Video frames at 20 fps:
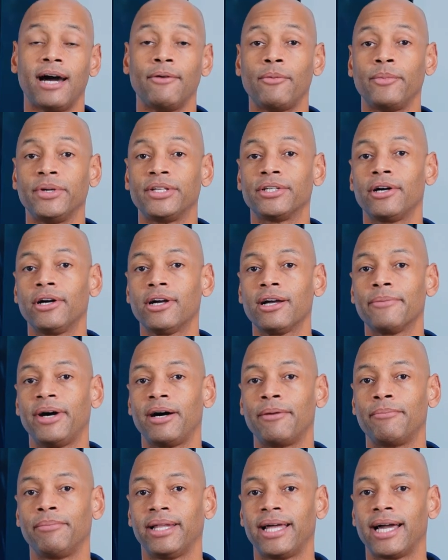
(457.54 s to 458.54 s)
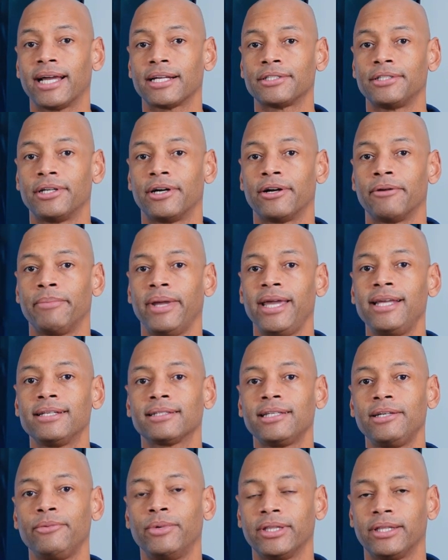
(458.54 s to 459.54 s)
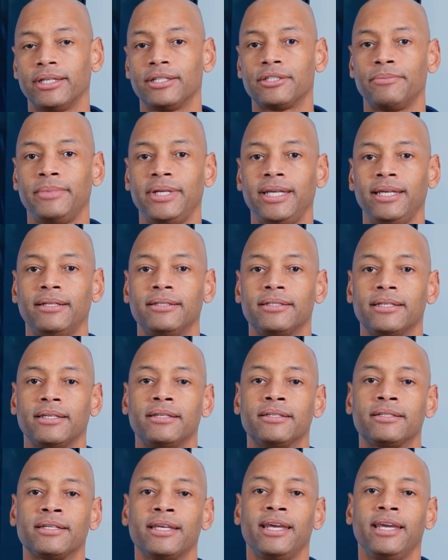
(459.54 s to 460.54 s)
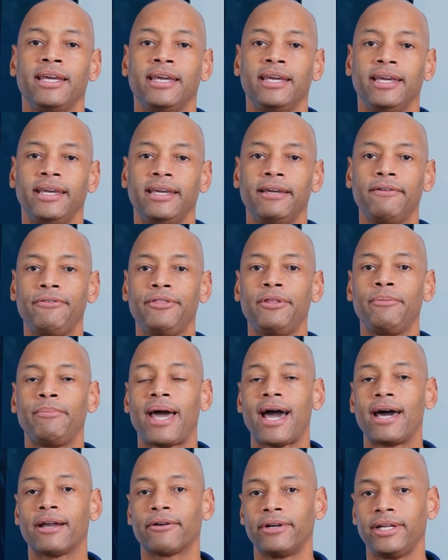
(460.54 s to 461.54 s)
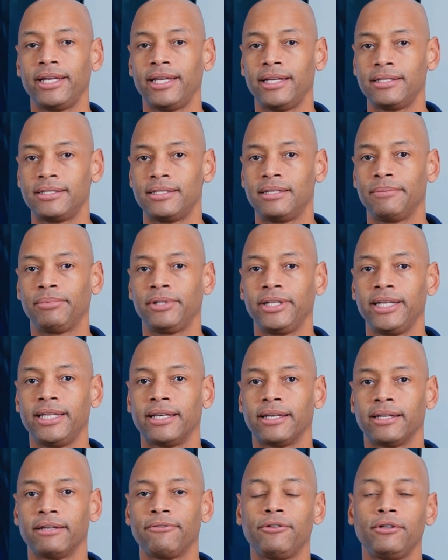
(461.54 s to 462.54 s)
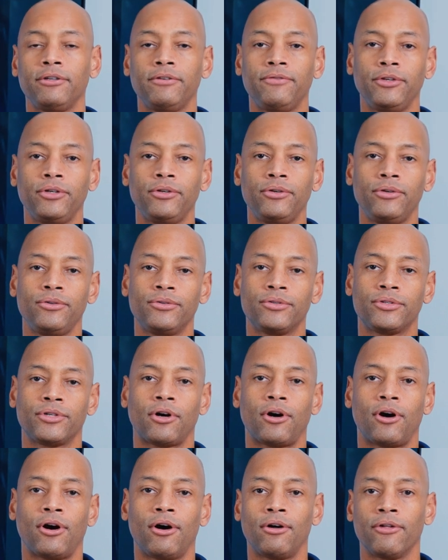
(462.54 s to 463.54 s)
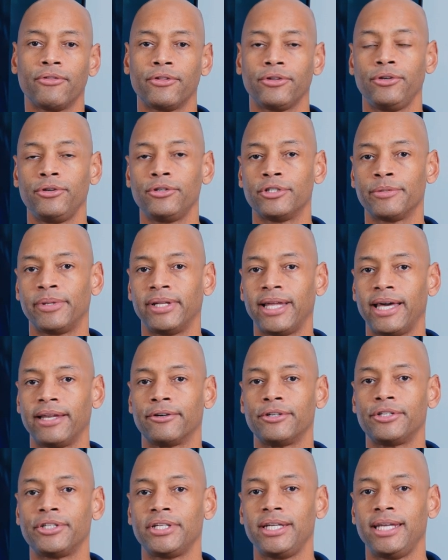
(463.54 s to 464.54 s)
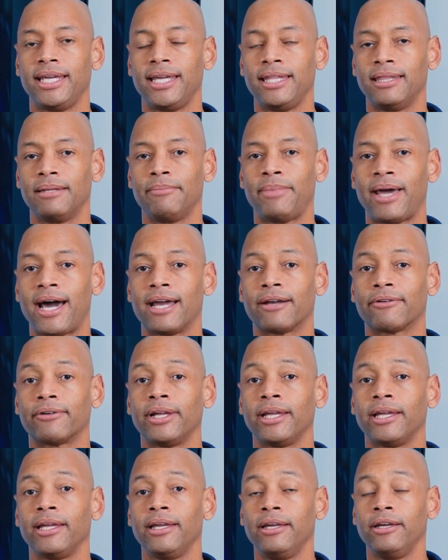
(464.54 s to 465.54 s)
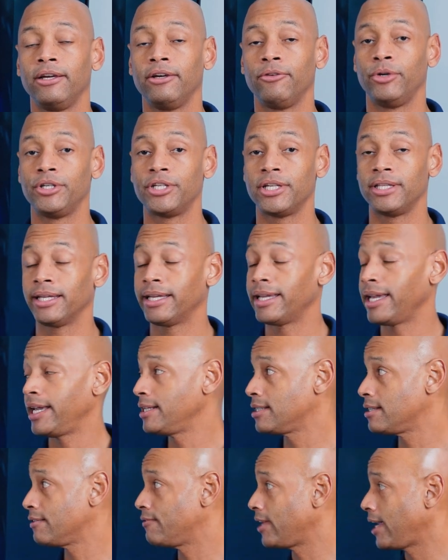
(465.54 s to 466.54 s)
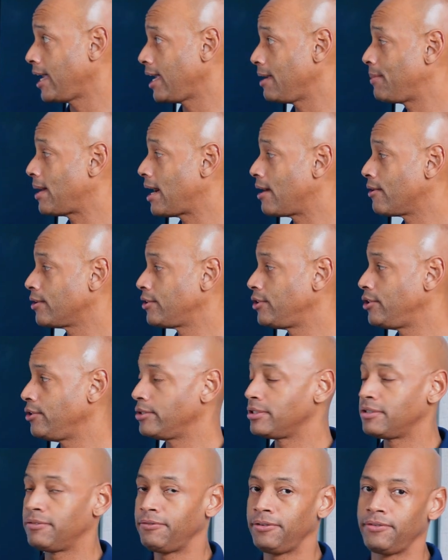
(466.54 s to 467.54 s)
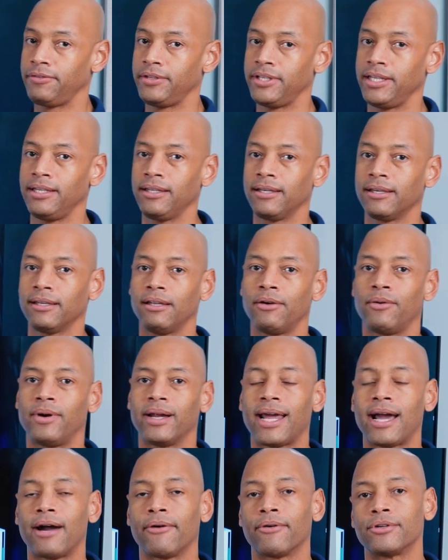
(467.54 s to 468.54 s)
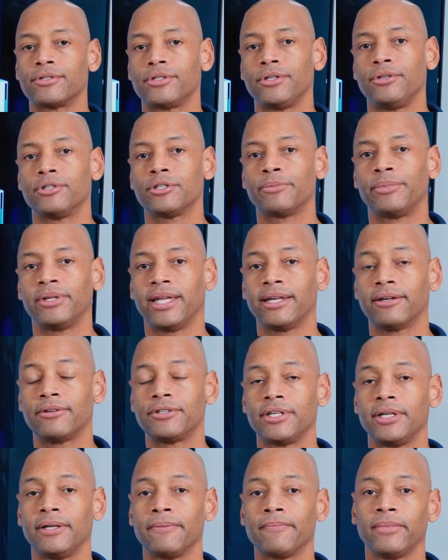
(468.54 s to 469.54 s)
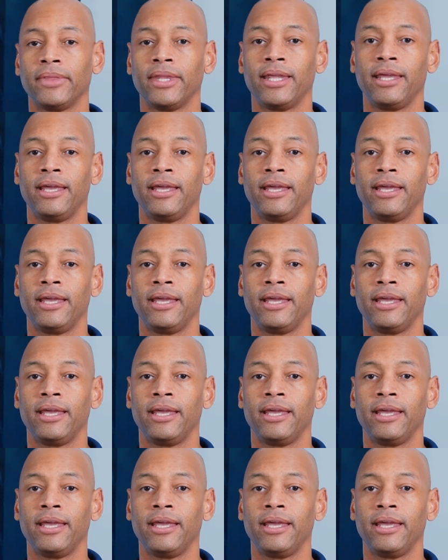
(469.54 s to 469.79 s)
Now, when we talk about black start, basically what this means is if the battery is depleted, if you've used all the usable energy in the battery, which in the case of the aPower 2 is 15 kilowatt hours usable energy,